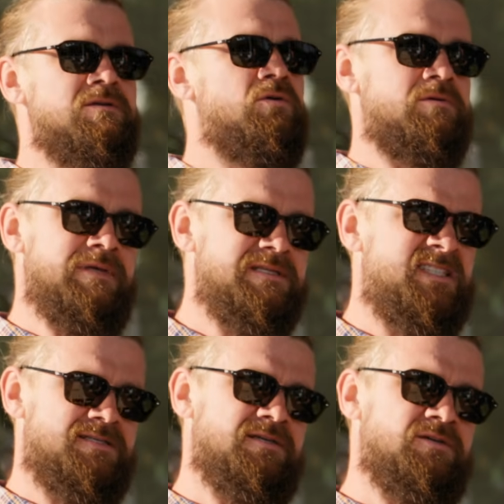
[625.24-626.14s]
Look,
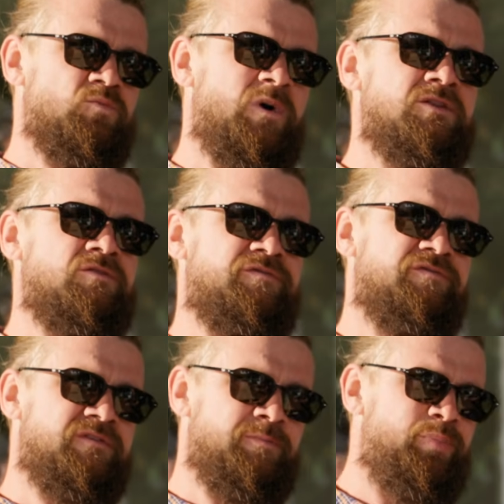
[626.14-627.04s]
that's one
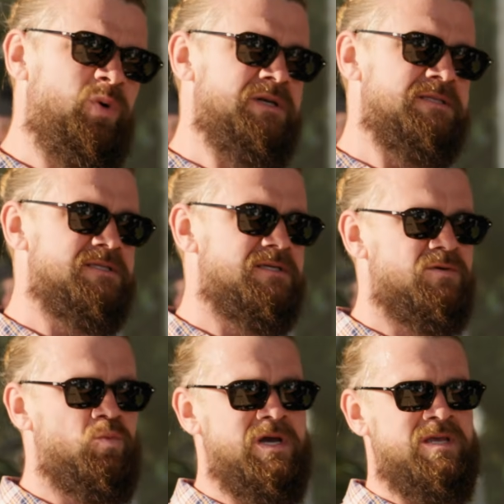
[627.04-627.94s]
of the points
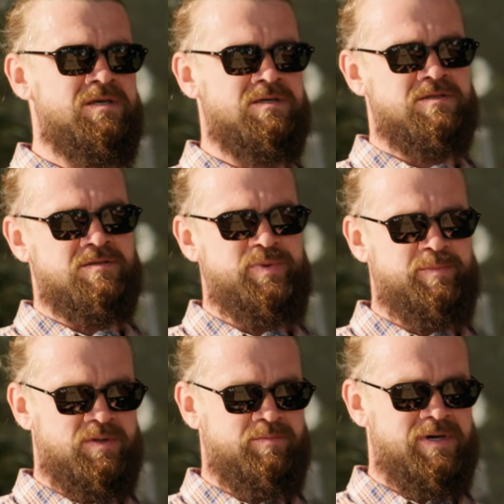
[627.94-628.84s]
why
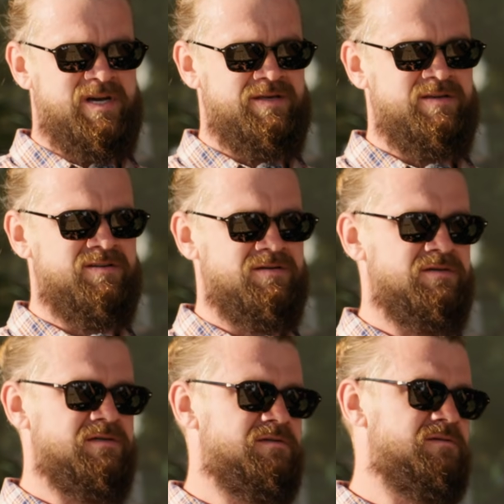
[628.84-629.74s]
people buy
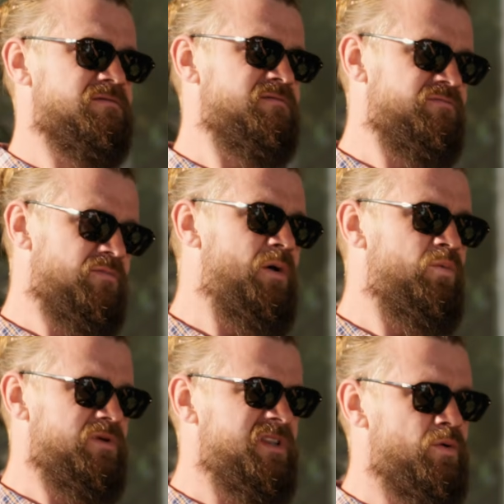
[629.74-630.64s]

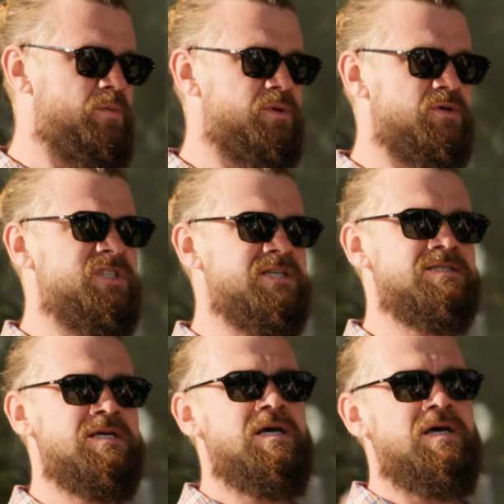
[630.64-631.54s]
in our
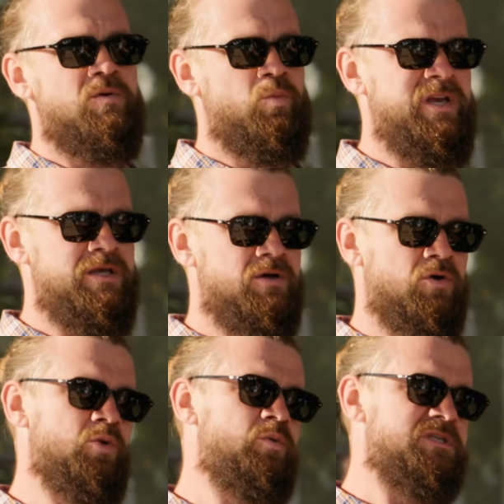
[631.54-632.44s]
projects. We
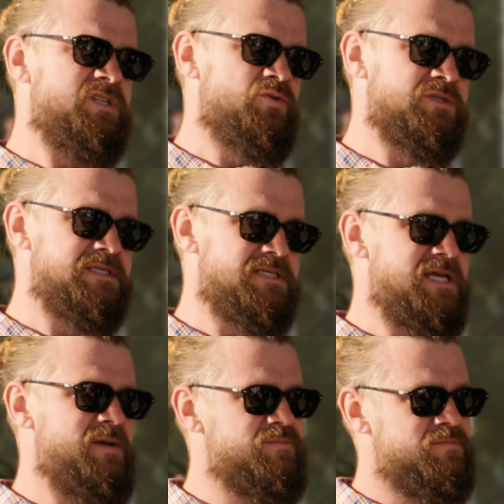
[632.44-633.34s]
always use the
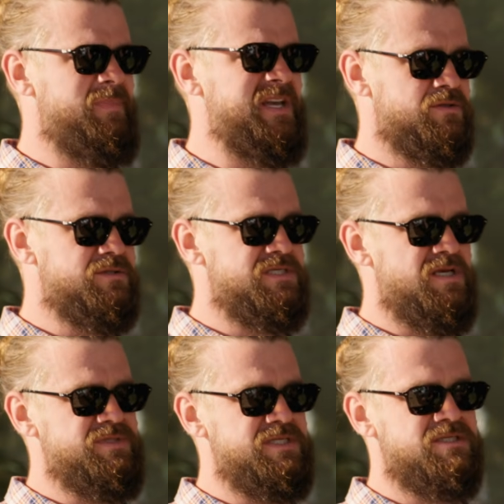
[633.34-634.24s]
same method,
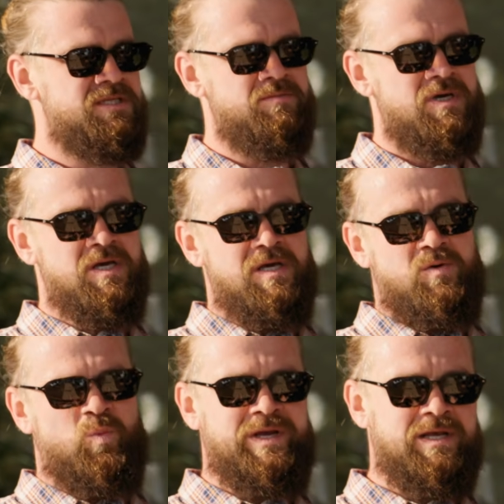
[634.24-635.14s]
same system.
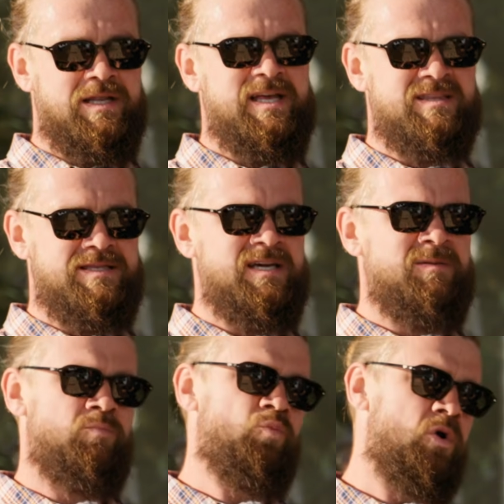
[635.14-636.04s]
We let
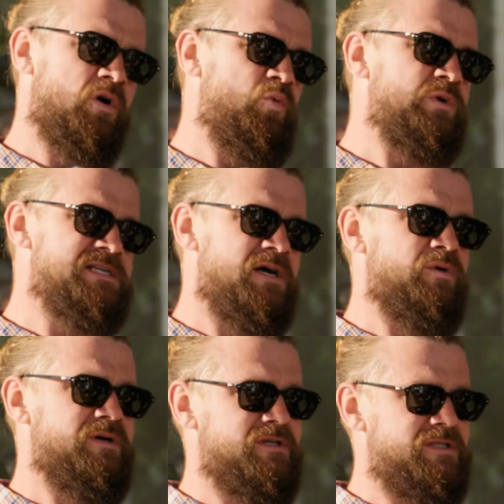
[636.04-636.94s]
them work with
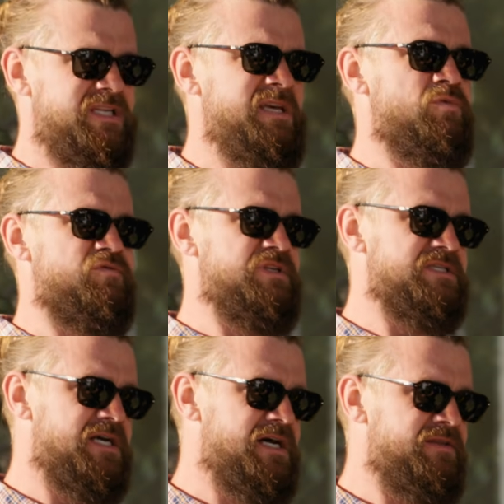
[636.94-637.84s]
our team of
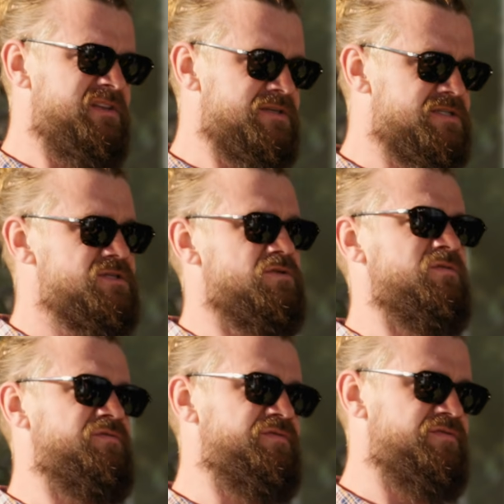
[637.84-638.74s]
designers, of